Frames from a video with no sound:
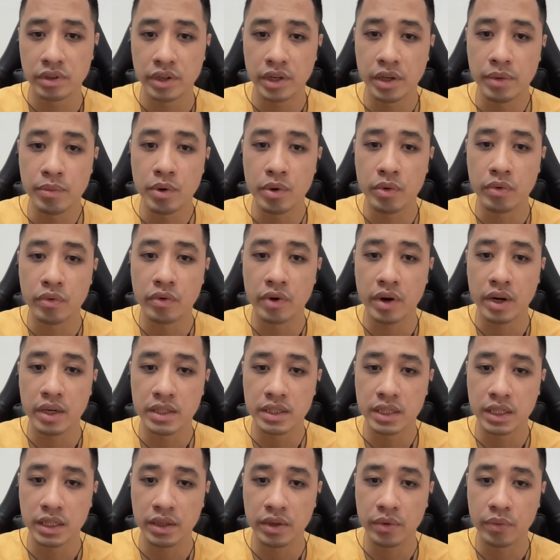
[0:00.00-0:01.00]

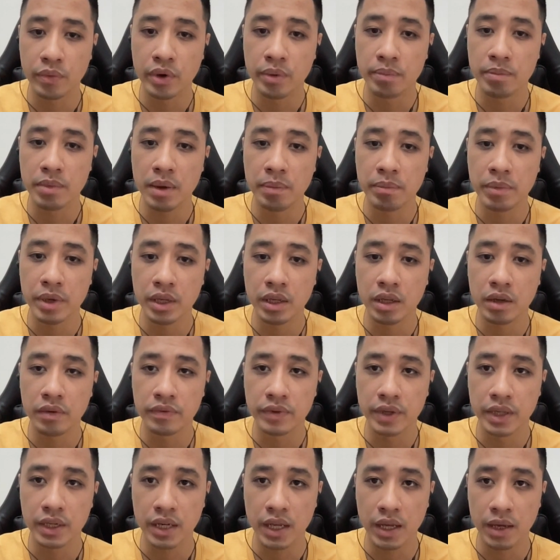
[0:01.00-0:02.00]
Democratic Republic
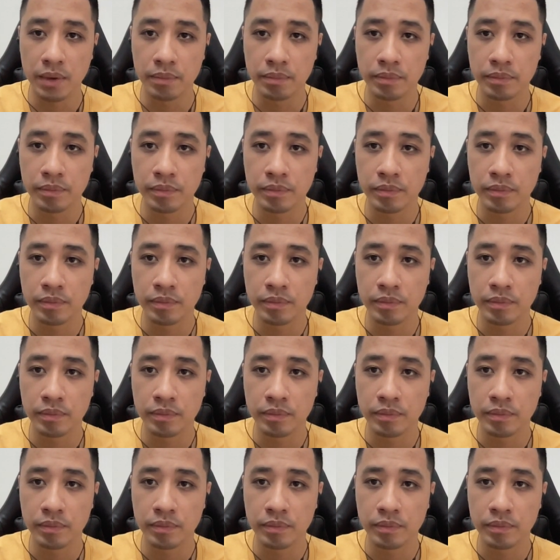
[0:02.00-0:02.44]
of Vietnam.